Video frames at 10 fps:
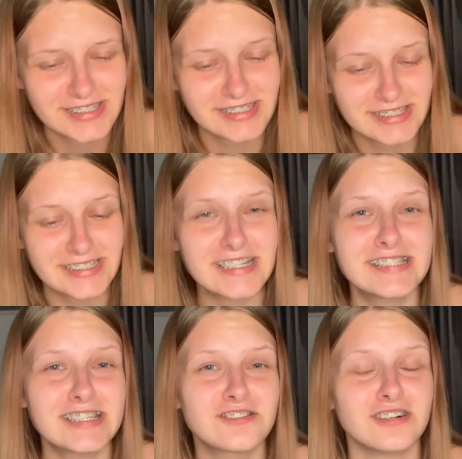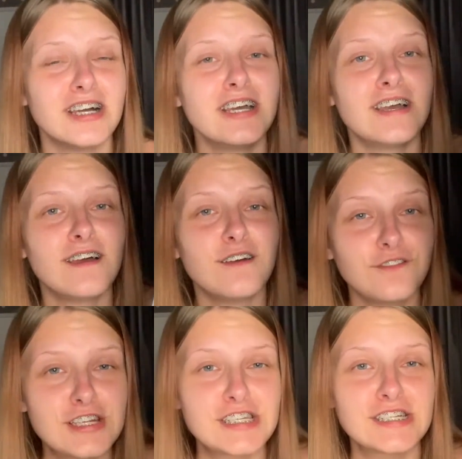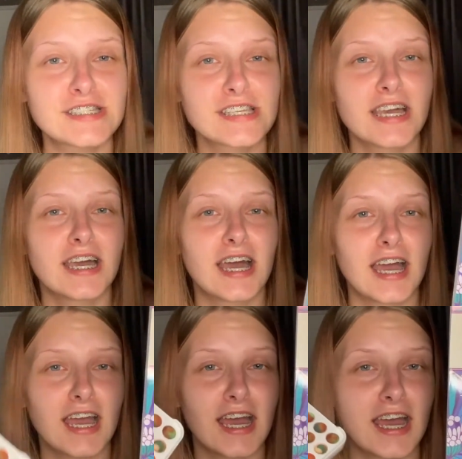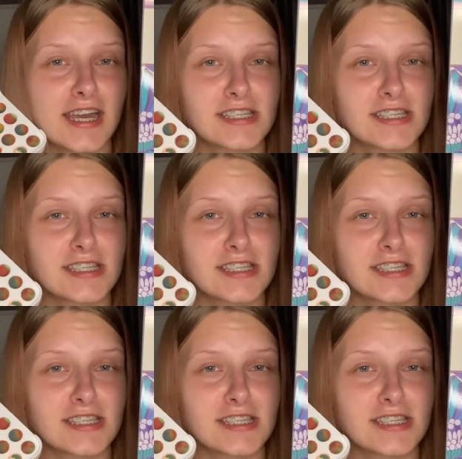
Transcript: stay still. Fidgets and